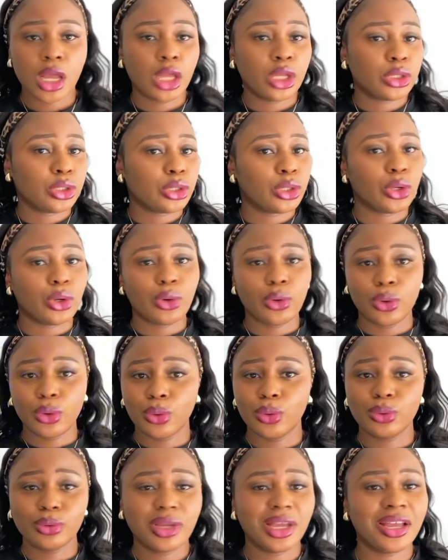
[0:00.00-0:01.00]

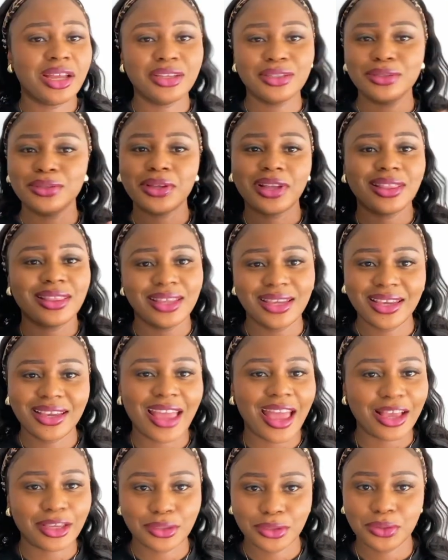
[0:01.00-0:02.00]
no nothing
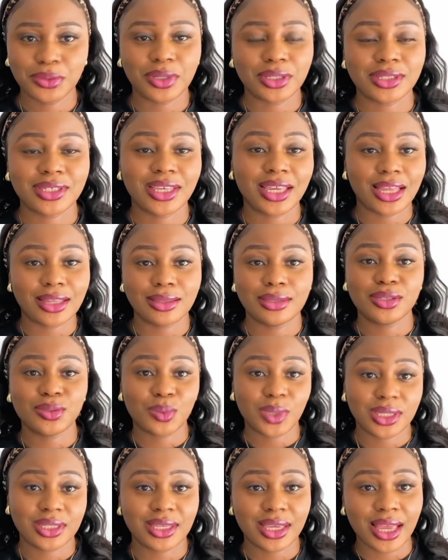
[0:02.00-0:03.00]
extra to get this
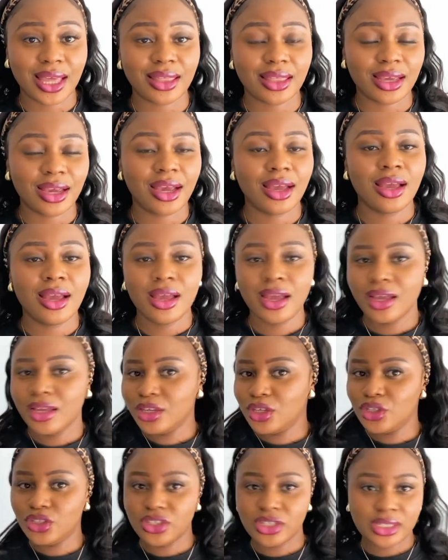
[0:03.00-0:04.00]
wig together.
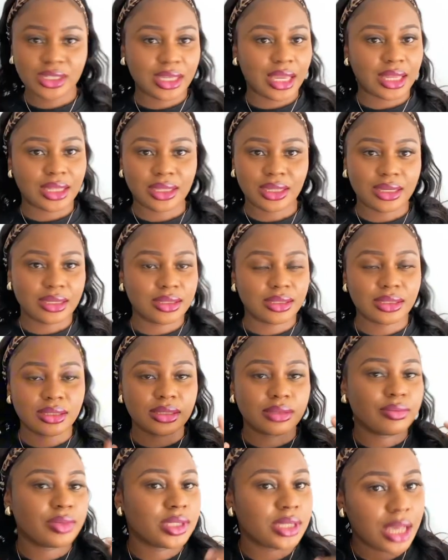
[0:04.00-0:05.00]
You just get this.
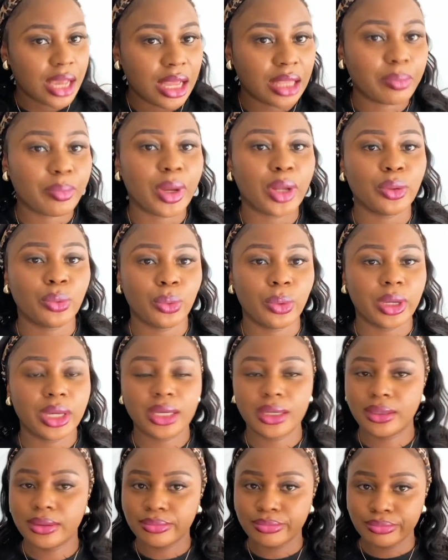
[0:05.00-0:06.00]
It's a headband wig.
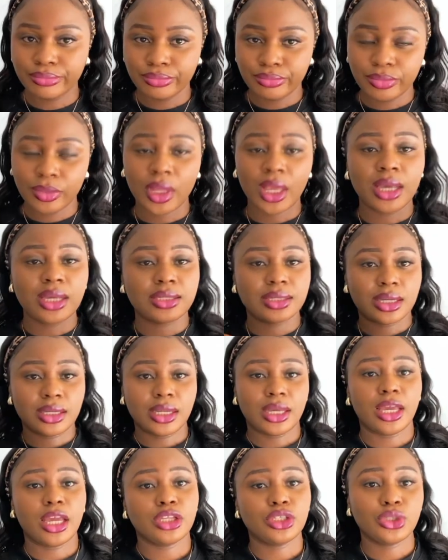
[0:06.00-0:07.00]
It's gonna
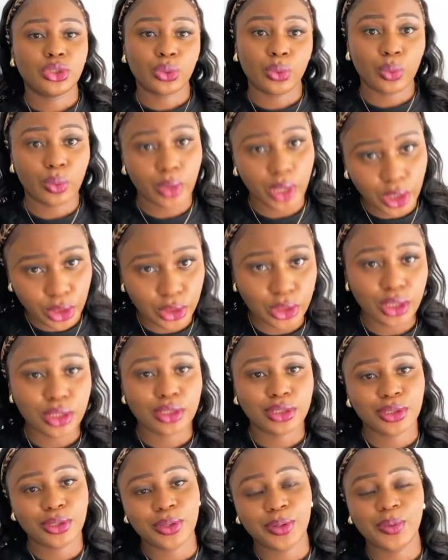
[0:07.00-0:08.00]
get you where you need to
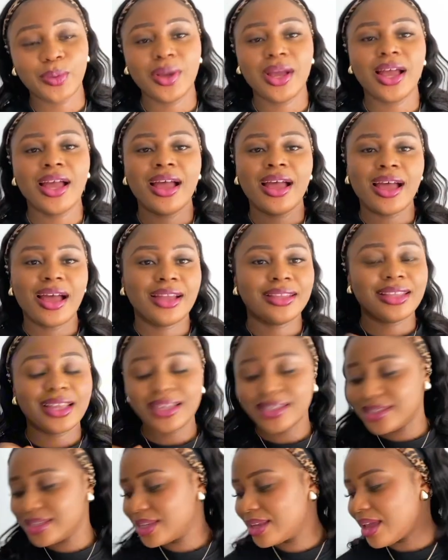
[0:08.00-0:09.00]
go. And
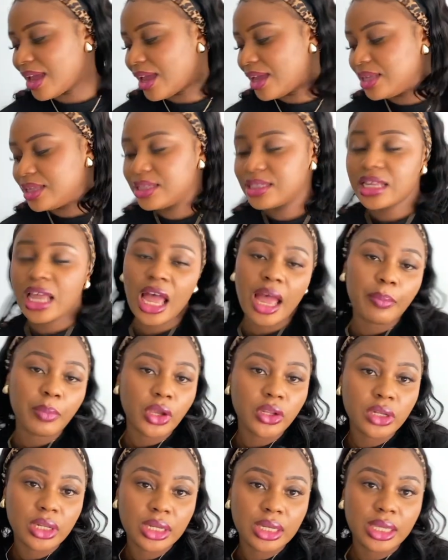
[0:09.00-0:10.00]
that's it, guys. I'm
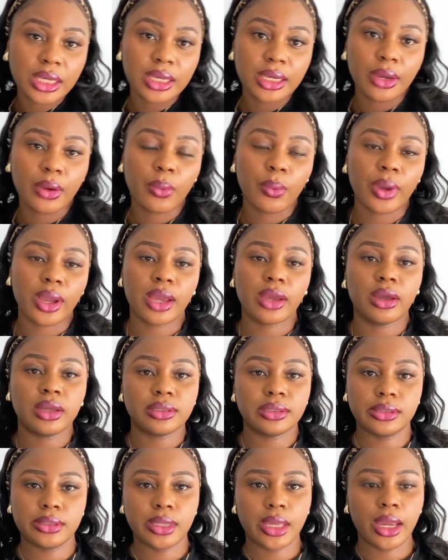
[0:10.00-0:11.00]
gonna link where I got
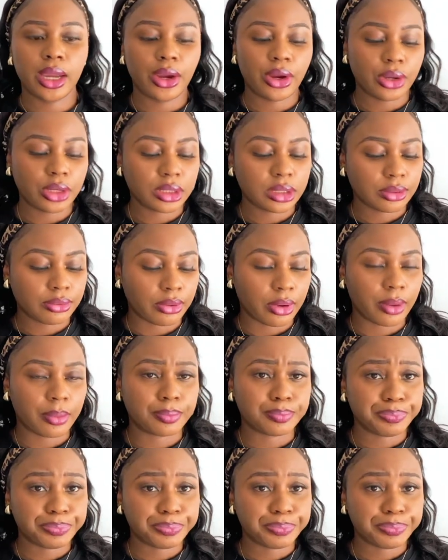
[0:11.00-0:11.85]
this hair. Is from